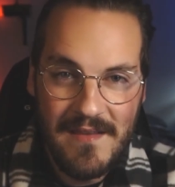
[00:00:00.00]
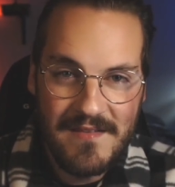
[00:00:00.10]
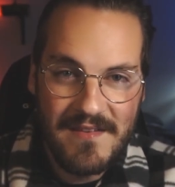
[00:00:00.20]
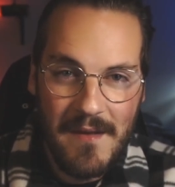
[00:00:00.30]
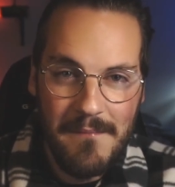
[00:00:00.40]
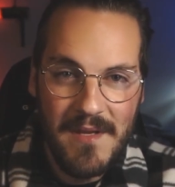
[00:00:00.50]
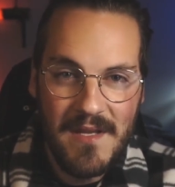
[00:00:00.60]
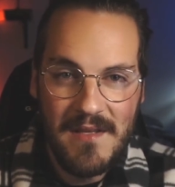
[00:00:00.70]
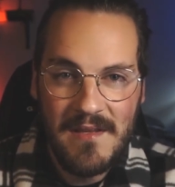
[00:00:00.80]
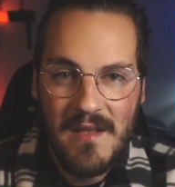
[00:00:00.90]
This can
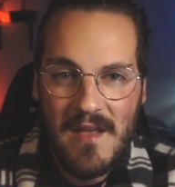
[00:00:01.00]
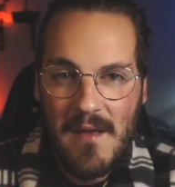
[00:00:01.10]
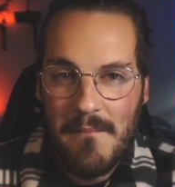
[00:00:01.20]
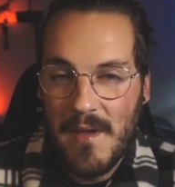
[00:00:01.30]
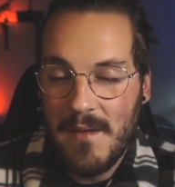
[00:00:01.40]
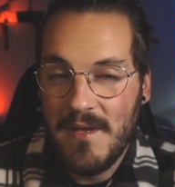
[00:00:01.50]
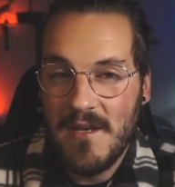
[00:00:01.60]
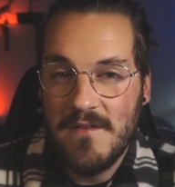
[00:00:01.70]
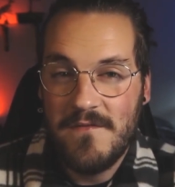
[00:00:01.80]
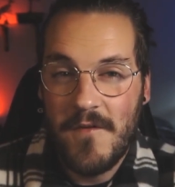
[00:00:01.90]
mean maybe
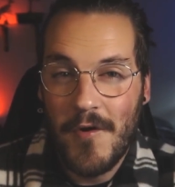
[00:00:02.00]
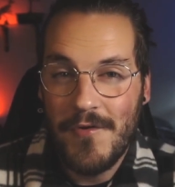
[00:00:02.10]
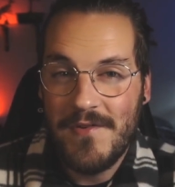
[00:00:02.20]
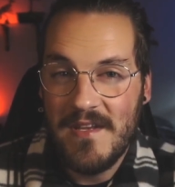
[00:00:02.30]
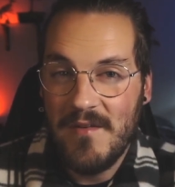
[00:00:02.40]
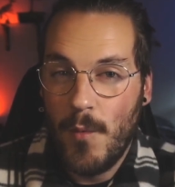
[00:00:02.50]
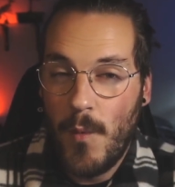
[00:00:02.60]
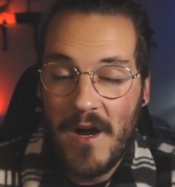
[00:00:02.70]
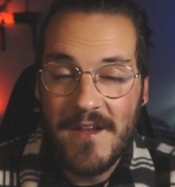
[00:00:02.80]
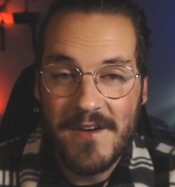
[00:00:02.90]
a faulty
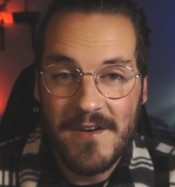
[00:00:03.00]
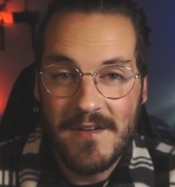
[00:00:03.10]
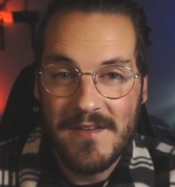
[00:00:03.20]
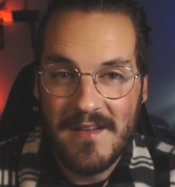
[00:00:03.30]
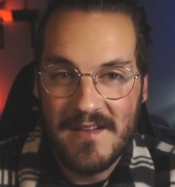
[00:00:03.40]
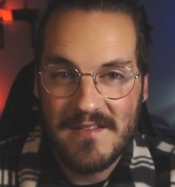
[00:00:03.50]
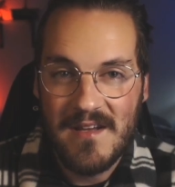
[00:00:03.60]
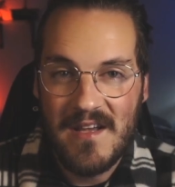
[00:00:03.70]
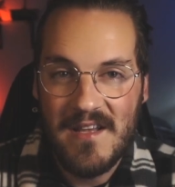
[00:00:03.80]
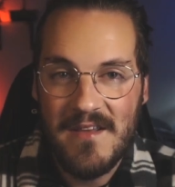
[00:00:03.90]
wire that's
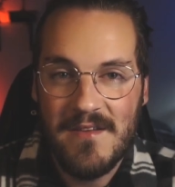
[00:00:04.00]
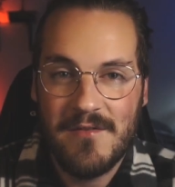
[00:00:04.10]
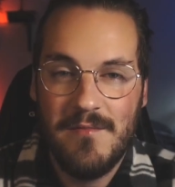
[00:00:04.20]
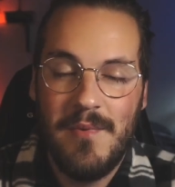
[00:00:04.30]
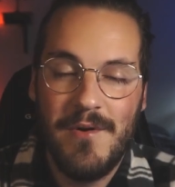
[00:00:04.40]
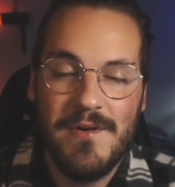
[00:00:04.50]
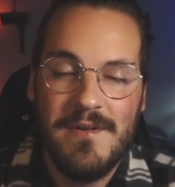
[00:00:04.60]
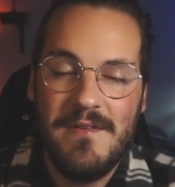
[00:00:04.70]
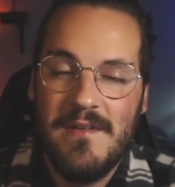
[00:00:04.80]
in your board,